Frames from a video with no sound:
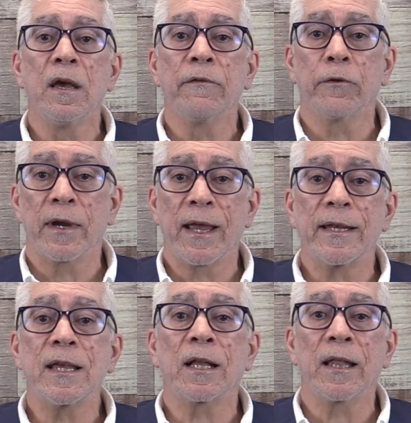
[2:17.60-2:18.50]
for
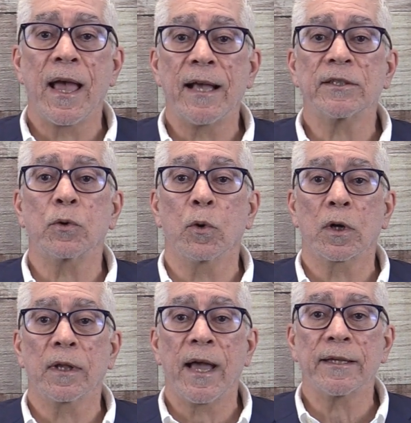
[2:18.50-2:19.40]
any class or
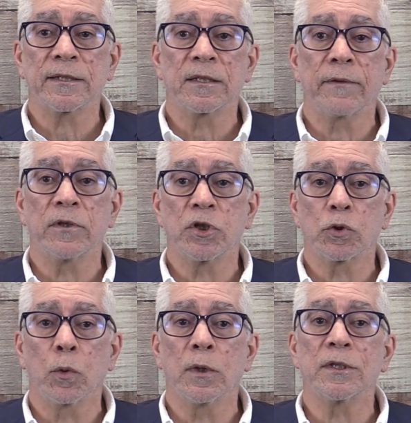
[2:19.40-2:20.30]
classes of
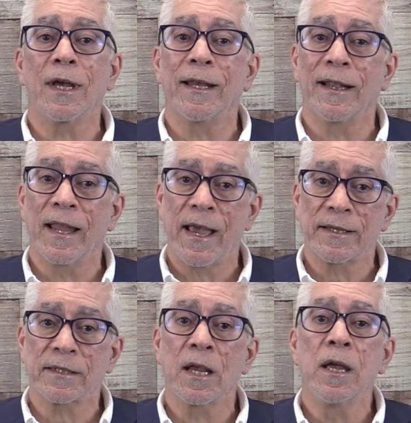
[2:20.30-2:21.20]
insurance
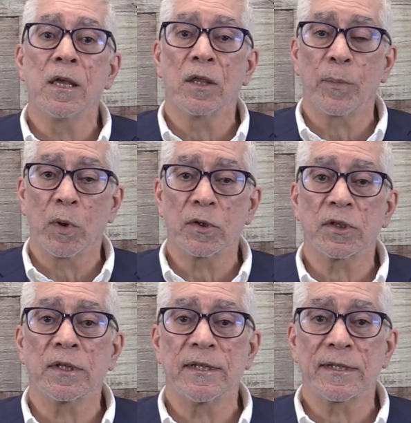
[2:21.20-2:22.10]
unless the
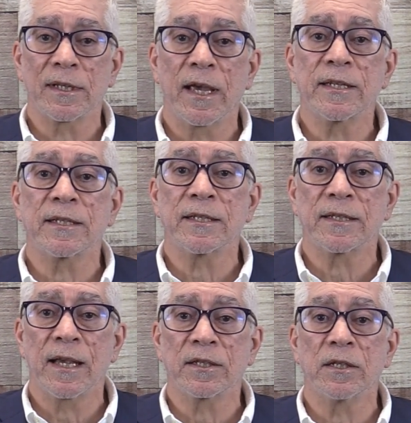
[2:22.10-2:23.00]
person is licensed
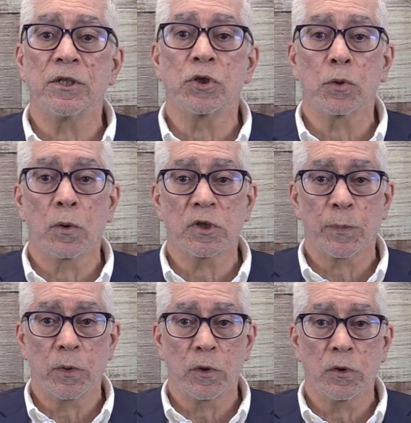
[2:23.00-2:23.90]
as an insurance
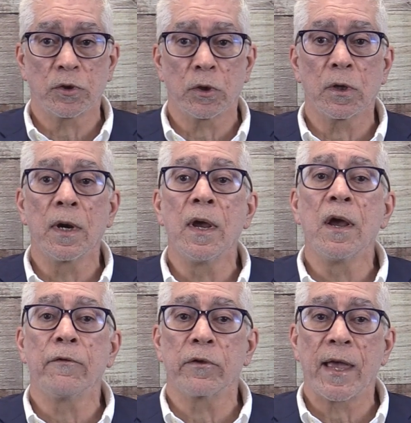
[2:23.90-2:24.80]
producer
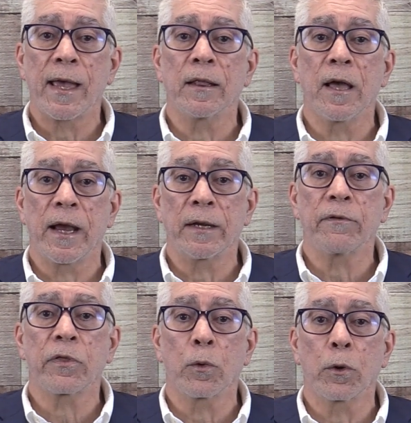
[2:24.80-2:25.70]
for that line of
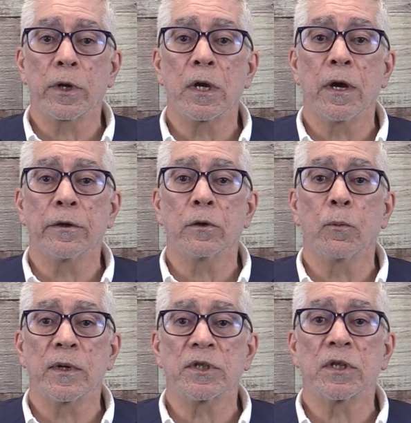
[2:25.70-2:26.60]
authority under
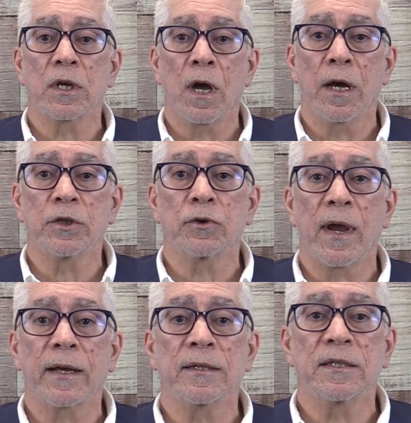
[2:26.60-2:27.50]
which the
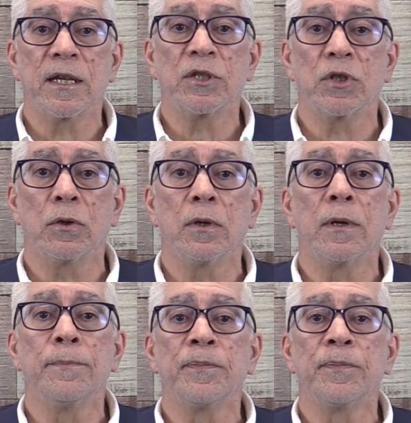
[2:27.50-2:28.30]
contract is issued.